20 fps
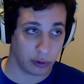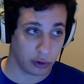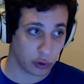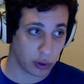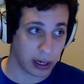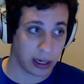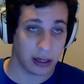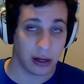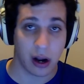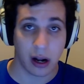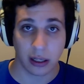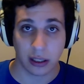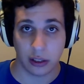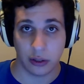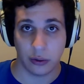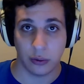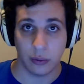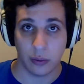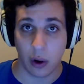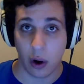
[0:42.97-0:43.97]
trying not
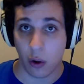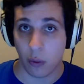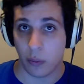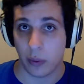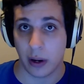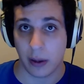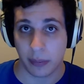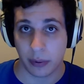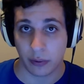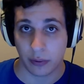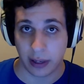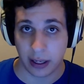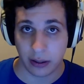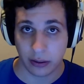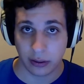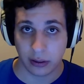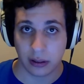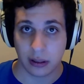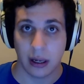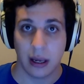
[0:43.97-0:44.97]
to open up the
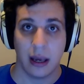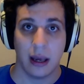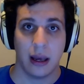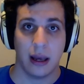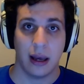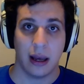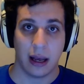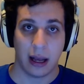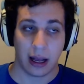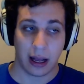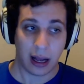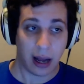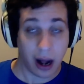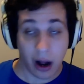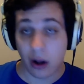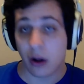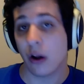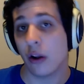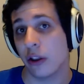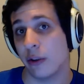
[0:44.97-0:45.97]
rounds,
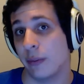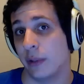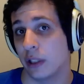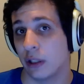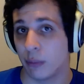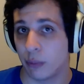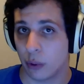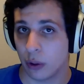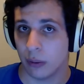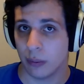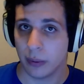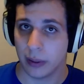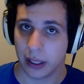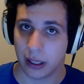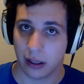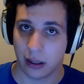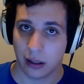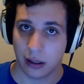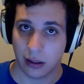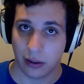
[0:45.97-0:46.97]
I'll call them a support
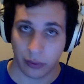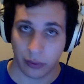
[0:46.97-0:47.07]
player.